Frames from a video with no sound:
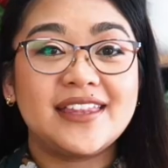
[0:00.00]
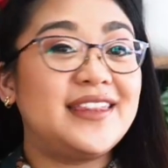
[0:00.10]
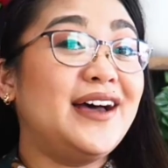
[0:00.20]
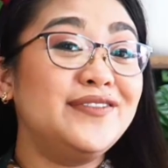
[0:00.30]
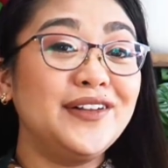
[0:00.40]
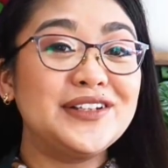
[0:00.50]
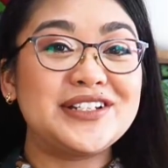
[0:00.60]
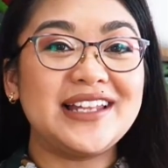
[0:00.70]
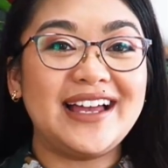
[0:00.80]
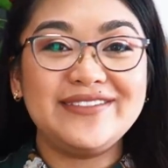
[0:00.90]
That
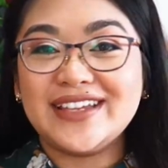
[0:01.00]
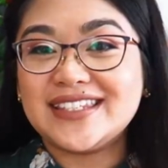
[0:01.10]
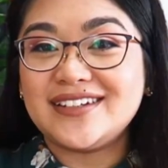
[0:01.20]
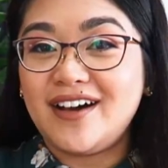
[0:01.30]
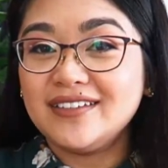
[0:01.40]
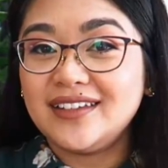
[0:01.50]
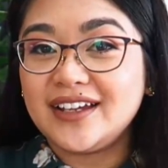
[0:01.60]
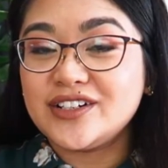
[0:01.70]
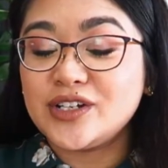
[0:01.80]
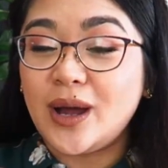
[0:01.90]
Foliage Life is an
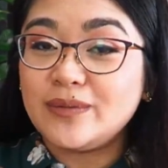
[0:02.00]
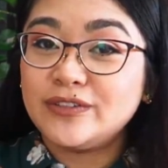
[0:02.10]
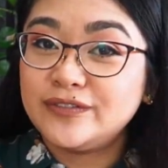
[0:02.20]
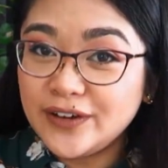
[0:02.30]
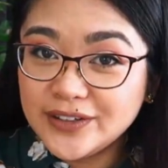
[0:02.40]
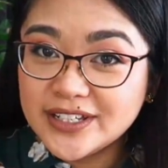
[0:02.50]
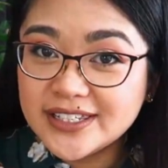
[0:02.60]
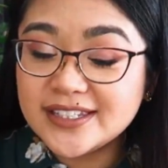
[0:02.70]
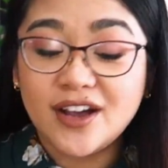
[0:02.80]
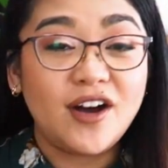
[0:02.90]
online shop
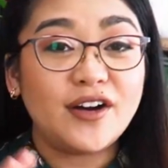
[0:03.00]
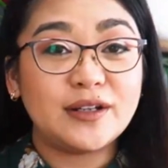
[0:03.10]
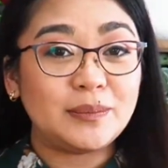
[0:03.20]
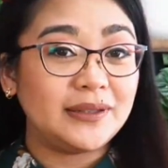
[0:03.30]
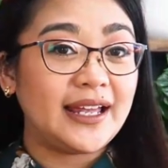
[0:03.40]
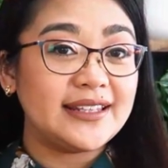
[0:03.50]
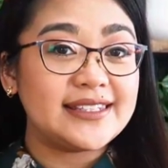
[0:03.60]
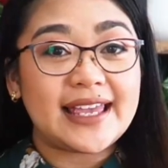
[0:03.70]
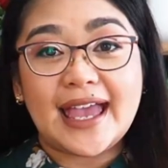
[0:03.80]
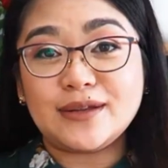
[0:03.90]
focused on
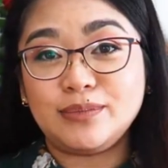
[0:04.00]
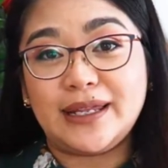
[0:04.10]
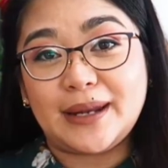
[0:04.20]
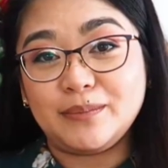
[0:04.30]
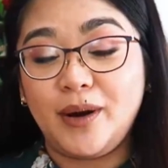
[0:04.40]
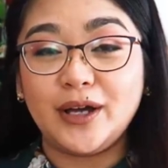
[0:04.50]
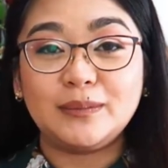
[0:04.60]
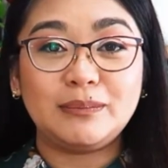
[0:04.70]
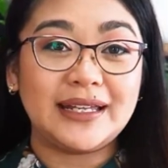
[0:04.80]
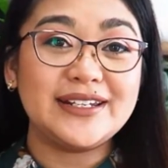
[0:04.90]
plants and
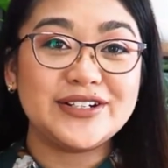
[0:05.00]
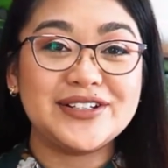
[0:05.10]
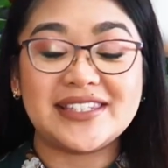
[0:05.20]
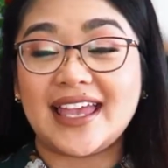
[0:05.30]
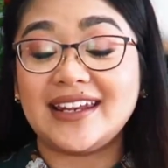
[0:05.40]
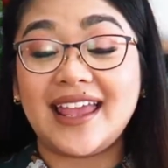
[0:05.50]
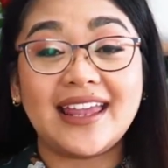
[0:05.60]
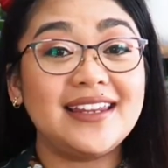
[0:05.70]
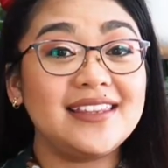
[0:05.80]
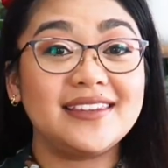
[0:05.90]
planters and
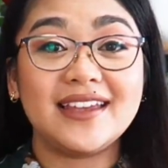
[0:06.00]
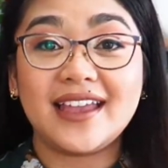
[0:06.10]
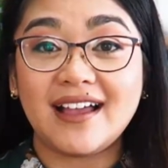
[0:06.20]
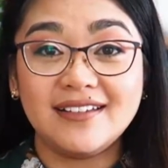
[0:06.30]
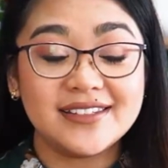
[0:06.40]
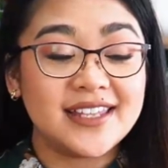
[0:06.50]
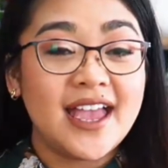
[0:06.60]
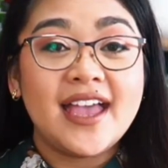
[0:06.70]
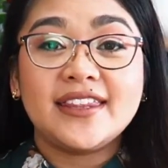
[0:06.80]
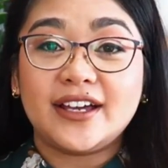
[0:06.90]
anything else
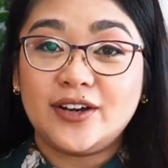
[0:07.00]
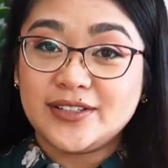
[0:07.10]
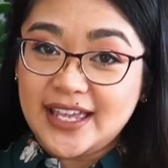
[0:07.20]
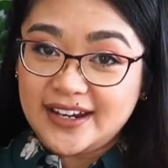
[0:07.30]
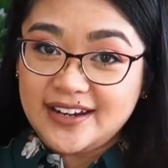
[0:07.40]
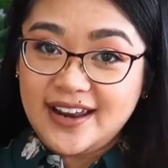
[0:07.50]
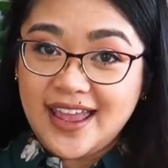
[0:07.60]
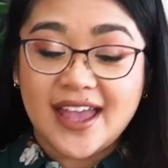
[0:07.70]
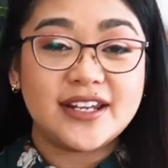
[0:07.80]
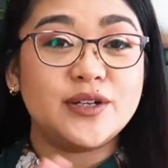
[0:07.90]
that goes hand in
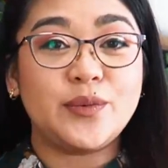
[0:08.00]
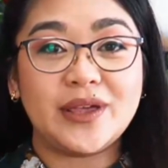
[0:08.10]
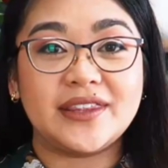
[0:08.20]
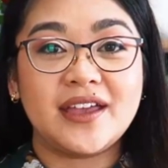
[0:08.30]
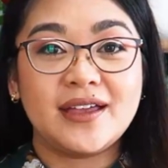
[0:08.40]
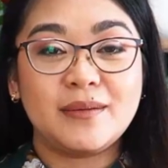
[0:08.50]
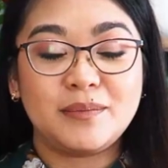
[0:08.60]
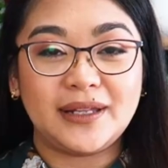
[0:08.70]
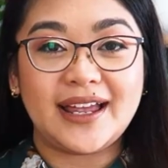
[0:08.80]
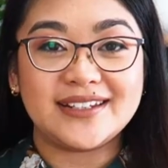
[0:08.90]
hand with
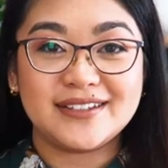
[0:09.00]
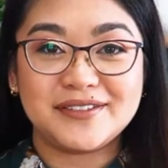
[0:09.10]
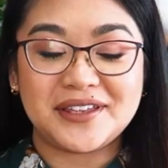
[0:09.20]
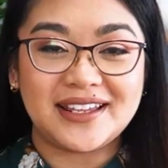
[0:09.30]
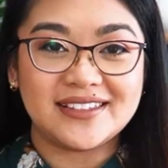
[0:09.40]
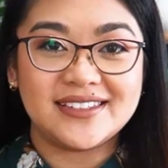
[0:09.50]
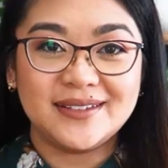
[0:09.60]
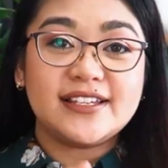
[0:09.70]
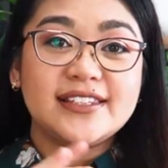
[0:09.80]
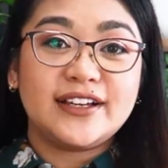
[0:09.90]
plant things.
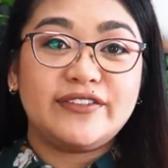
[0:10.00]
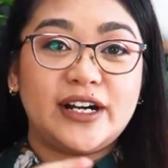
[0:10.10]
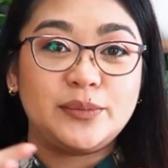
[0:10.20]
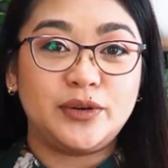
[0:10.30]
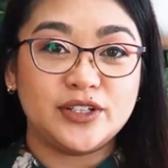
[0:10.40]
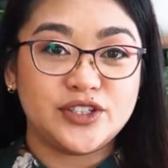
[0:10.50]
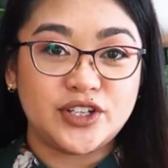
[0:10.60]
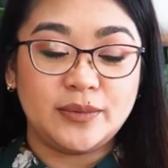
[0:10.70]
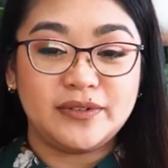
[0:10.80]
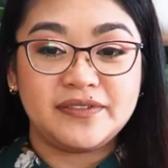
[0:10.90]
It sounds like a very broad
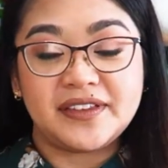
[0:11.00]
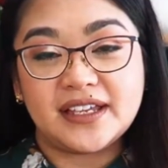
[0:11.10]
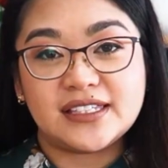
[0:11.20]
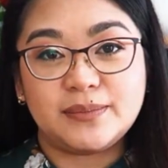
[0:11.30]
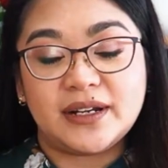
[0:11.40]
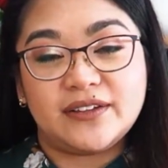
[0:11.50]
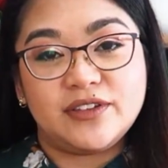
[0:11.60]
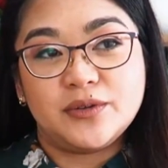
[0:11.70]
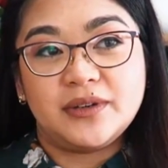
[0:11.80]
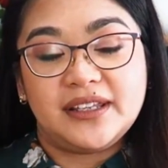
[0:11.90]
scope of things, but
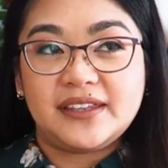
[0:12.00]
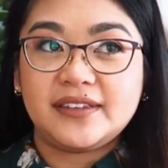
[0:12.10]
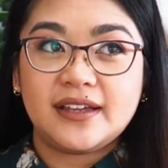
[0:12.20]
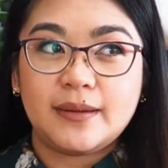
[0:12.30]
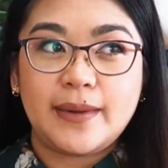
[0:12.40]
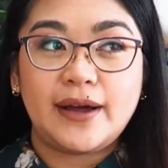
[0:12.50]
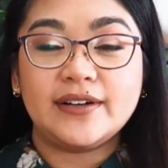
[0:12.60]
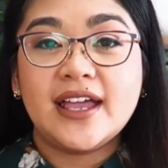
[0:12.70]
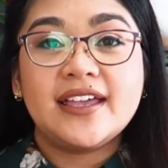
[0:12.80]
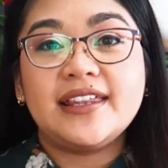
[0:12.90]
if you really think
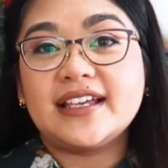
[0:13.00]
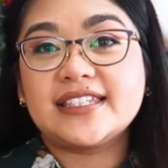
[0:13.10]
about the